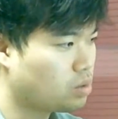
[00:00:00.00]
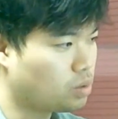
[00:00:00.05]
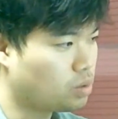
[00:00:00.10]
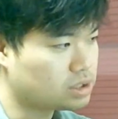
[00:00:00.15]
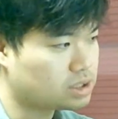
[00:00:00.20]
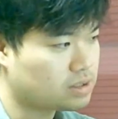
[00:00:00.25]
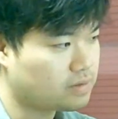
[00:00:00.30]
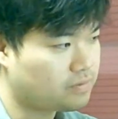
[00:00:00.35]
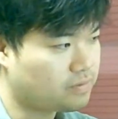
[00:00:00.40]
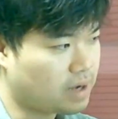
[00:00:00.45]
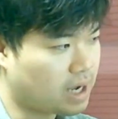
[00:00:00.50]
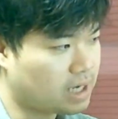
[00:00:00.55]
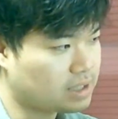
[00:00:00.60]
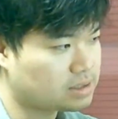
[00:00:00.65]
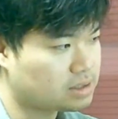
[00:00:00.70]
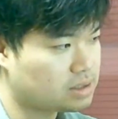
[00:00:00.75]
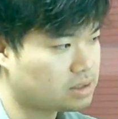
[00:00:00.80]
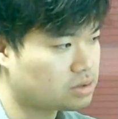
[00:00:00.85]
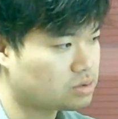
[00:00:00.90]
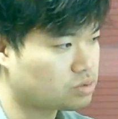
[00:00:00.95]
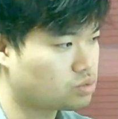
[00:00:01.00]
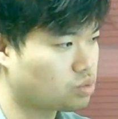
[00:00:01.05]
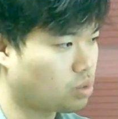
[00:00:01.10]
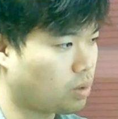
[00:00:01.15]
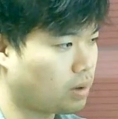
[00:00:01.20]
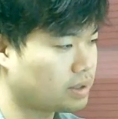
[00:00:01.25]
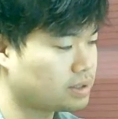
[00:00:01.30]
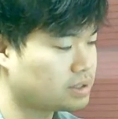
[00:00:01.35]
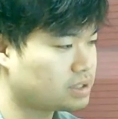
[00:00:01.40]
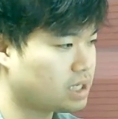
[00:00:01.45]
was the fastest
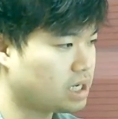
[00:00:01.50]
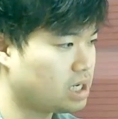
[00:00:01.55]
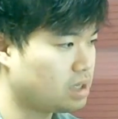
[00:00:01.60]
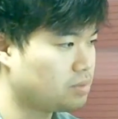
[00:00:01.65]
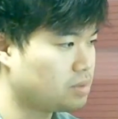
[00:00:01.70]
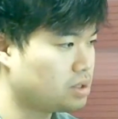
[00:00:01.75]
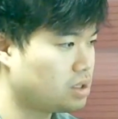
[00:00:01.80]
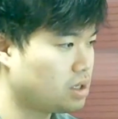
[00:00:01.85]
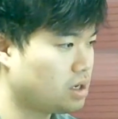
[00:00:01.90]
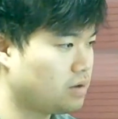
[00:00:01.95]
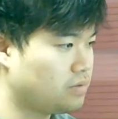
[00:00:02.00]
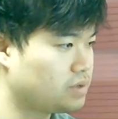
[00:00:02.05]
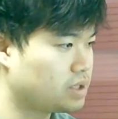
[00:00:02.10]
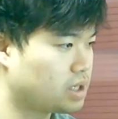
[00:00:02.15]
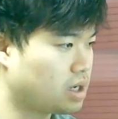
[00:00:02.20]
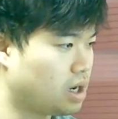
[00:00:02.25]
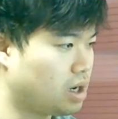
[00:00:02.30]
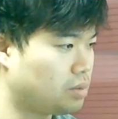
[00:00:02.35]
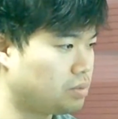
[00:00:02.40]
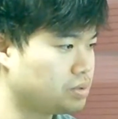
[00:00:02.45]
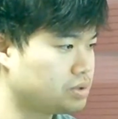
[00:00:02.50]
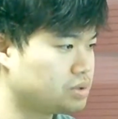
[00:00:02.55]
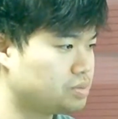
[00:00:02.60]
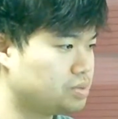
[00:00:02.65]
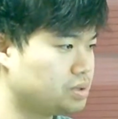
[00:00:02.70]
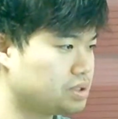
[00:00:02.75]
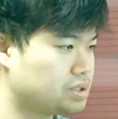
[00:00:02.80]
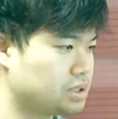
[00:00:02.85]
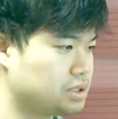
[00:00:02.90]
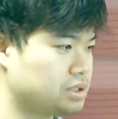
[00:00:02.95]
growing segment of the company's
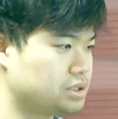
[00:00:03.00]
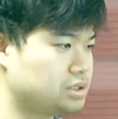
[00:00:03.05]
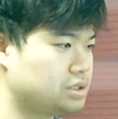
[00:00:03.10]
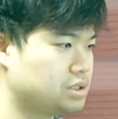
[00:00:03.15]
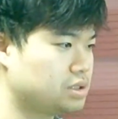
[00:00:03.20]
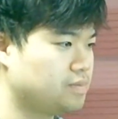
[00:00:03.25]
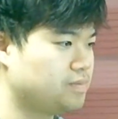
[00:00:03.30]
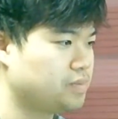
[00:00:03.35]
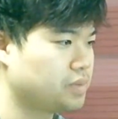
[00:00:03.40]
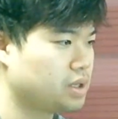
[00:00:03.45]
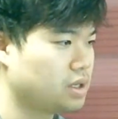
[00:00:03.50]
business,